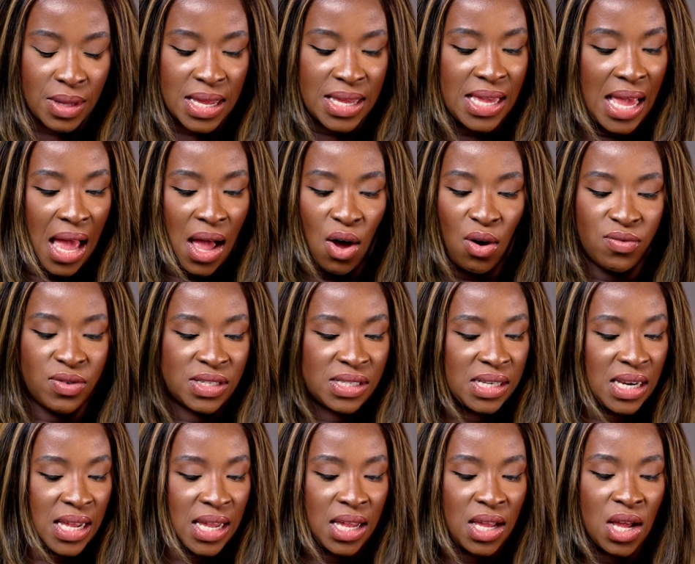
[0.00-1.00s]
Yeah,
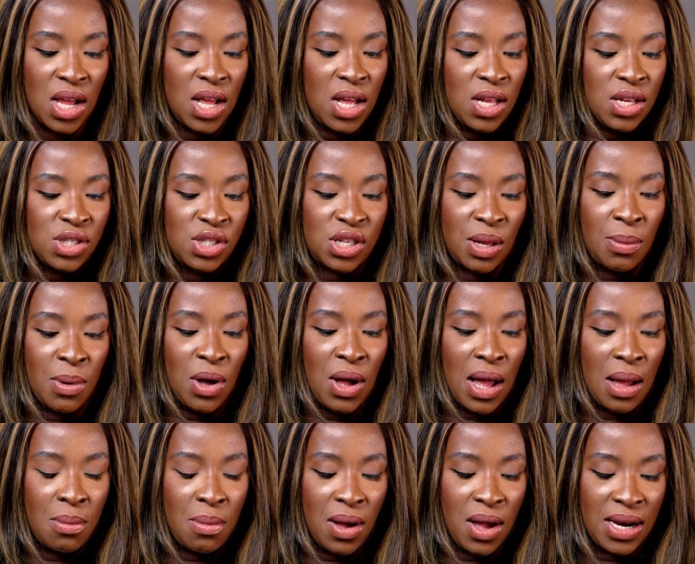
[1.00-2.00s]
obviously Summer
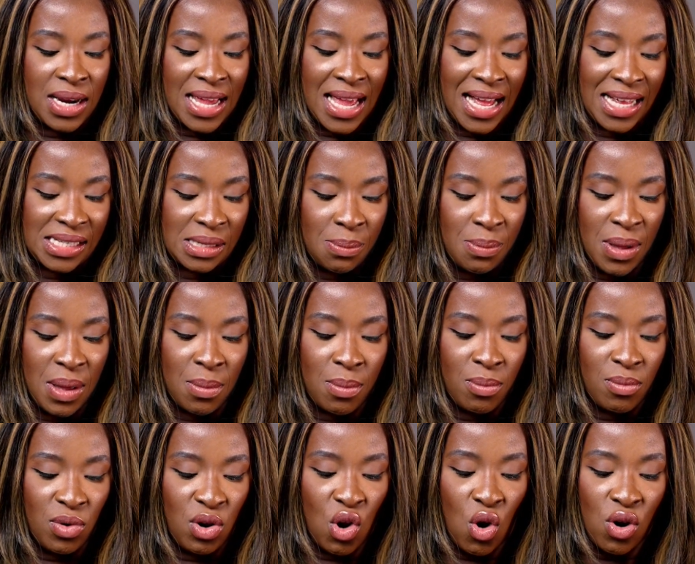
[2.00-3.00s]
Amali has a bit
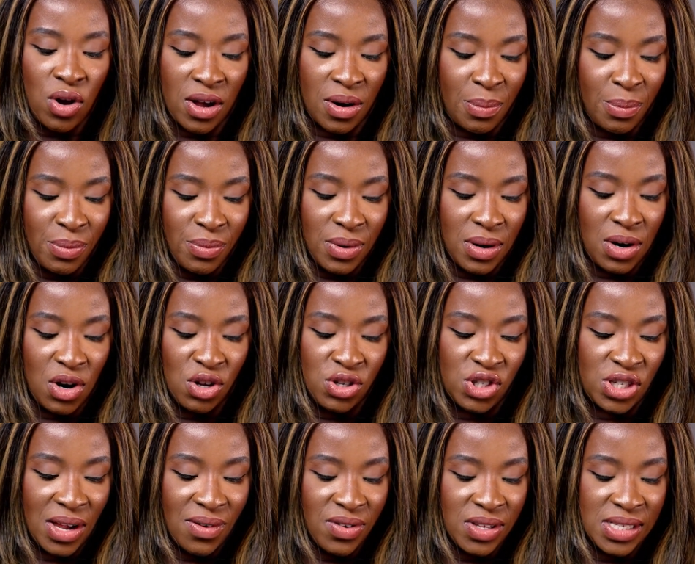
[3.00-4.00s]
longer
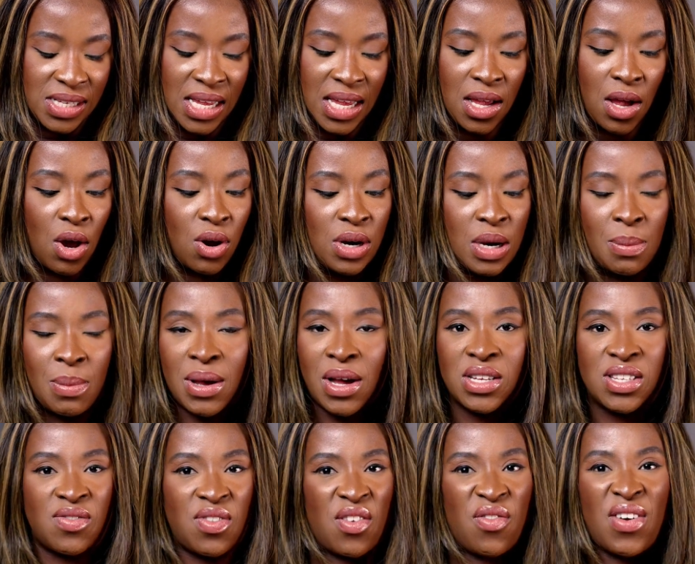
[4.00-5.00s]
longevity, only
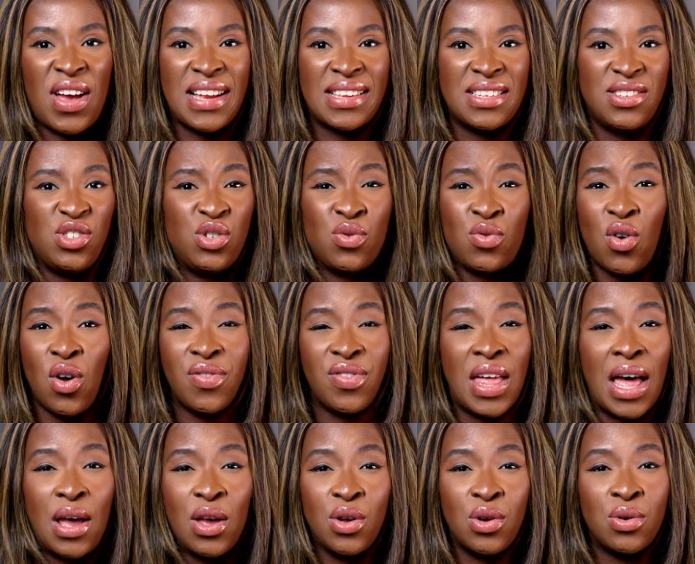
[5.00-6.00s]
because of the fact is you've got
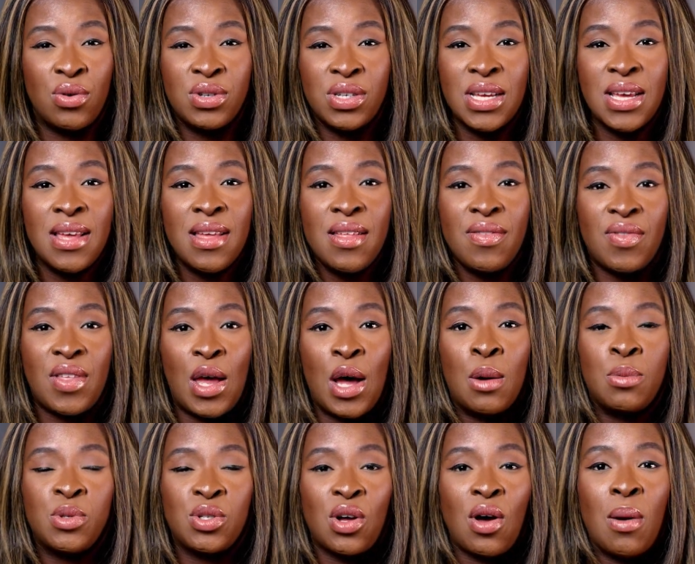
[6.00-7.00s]
that oud that
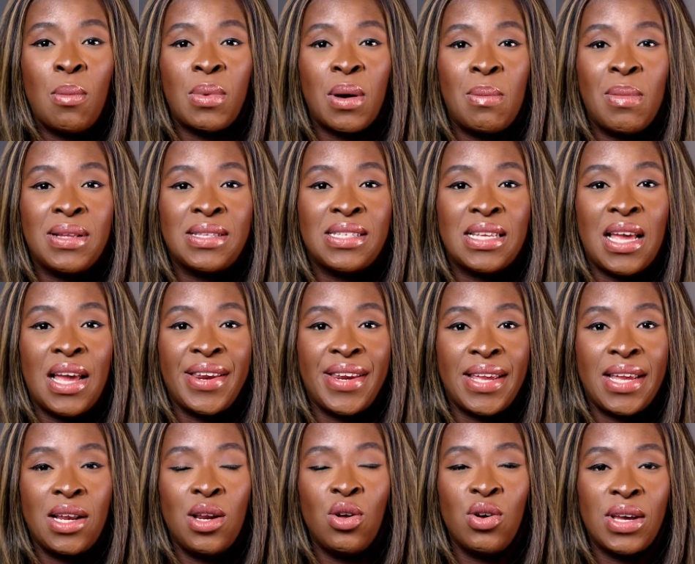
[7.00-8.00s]
helps to complement it and
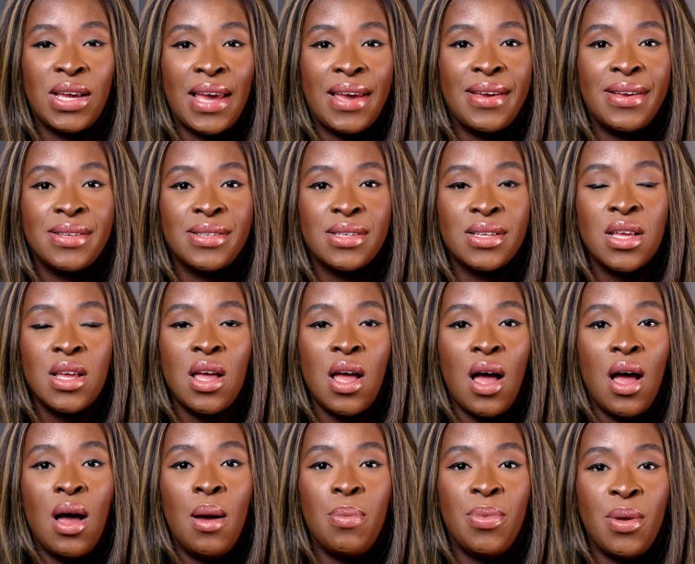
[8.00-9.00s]
elongate
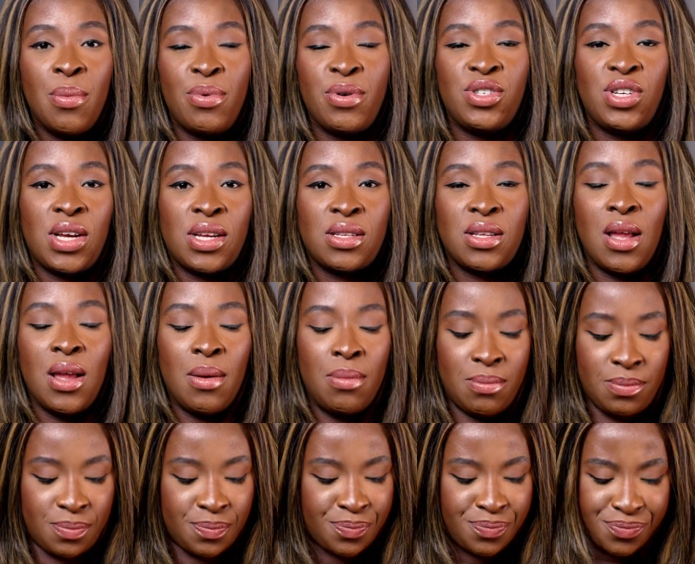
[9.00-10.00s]

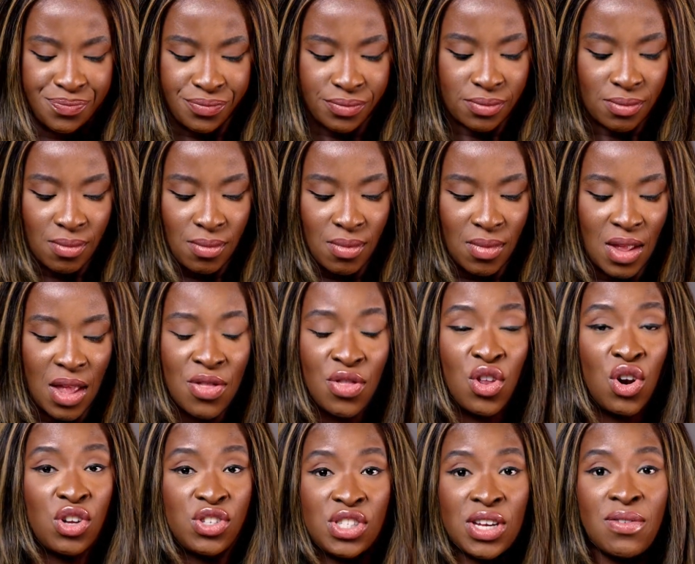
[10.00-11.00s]

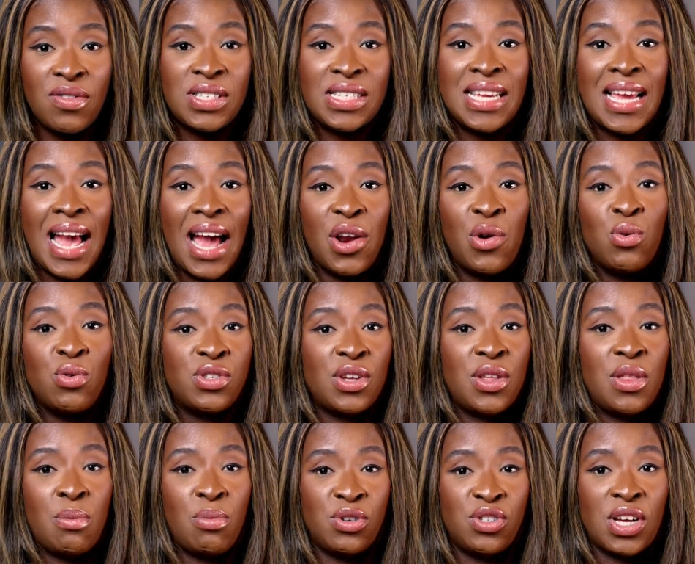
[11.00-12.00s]
the longevity and also
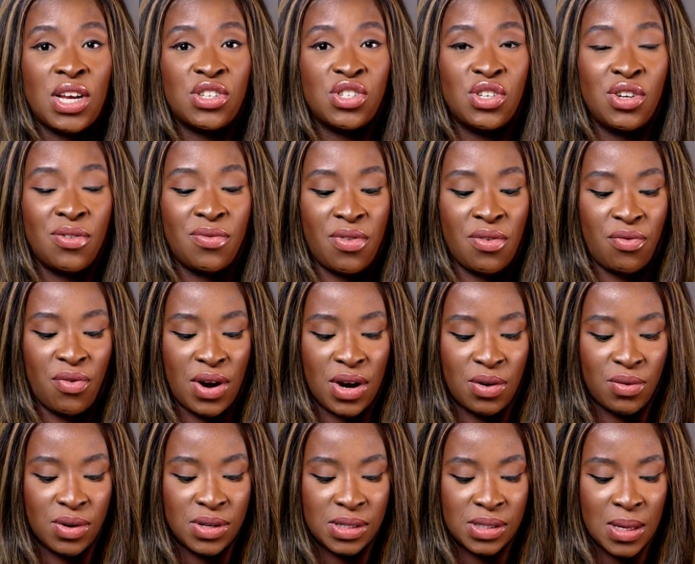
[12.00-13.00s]
the projection of the
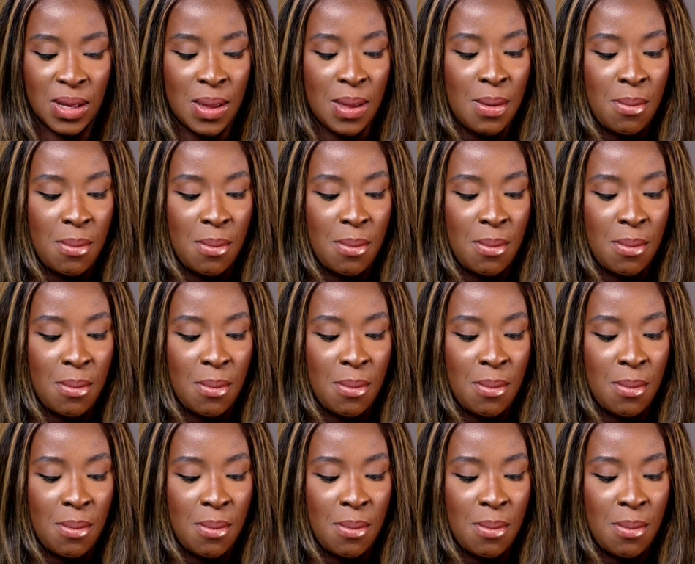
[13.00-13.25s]
fragrance.